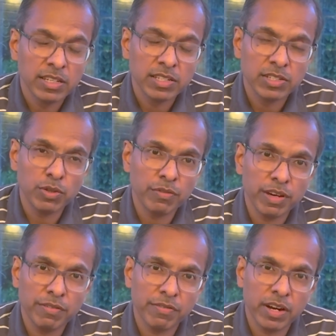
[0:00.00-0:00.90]

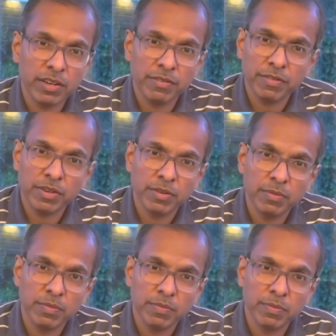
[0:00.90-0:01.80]
055
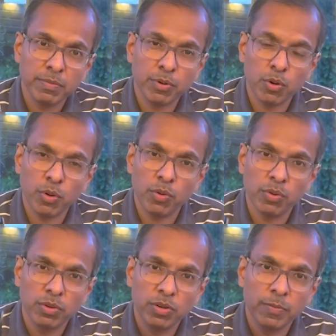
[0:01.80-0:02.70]
Pro
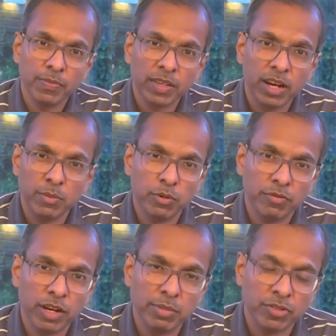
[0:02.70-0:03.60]
carbon
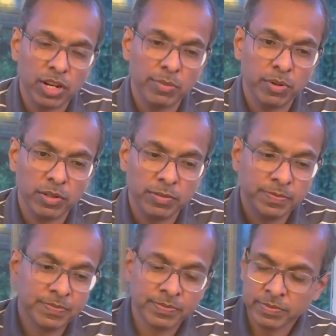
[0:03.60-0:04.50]
fiber tripod.
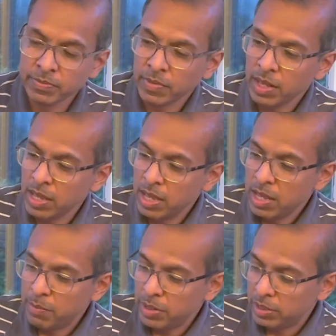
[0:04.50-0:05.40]

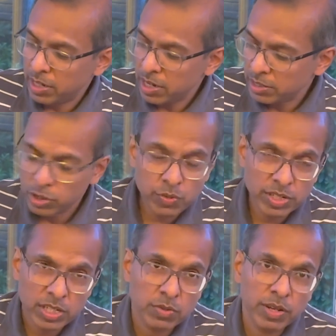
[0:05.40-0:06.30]
But there are
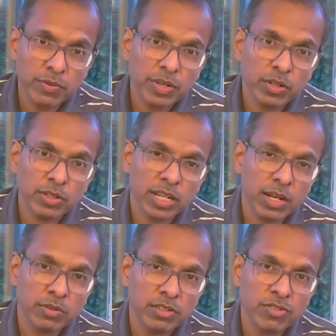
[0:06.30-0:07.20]
situations when we are not
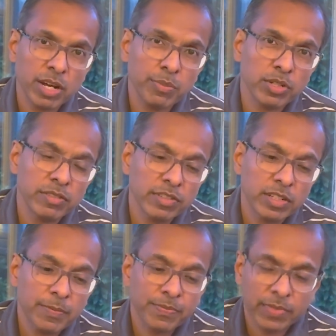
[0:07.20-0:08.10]
allowed to tripod even.
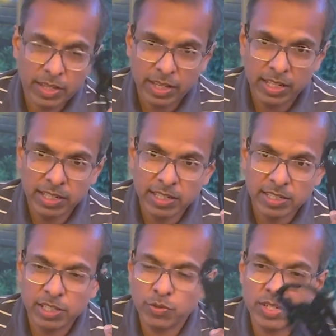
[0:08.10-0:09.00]

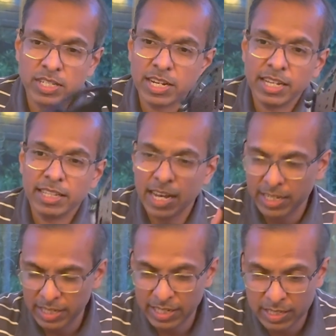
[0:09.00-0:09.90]
Situations like that,
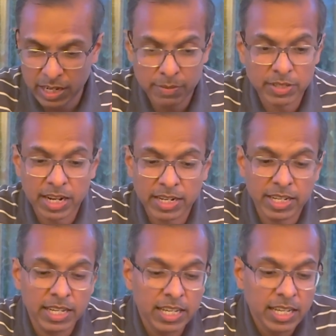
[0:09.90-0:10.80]
this comes
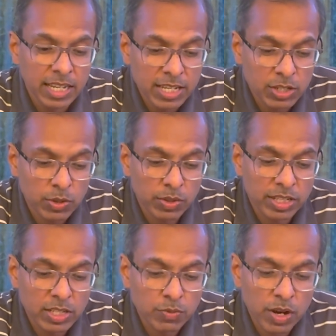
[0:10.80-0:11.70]
handy. So
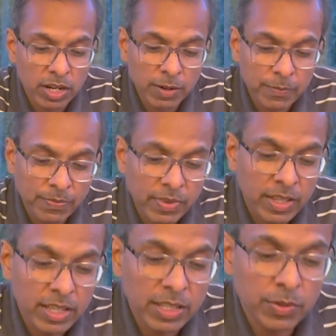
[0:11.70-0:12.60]
this one,
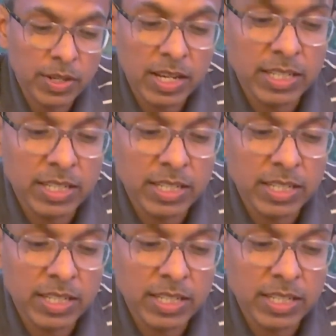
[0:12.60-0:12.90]
you can